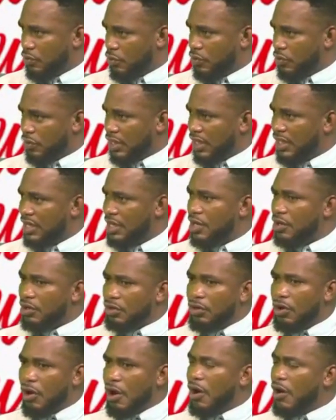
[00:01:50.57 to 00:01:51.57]
Okay,
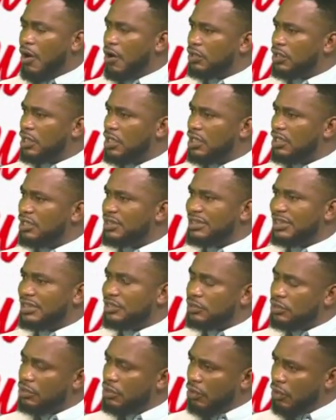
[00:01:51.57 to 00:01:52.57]
God
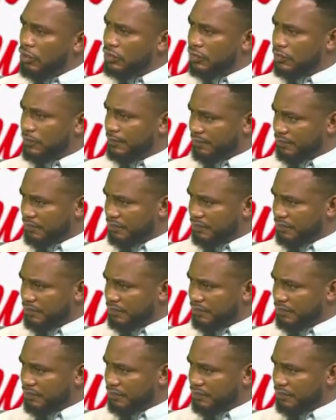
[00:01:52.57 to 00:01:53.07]
did not.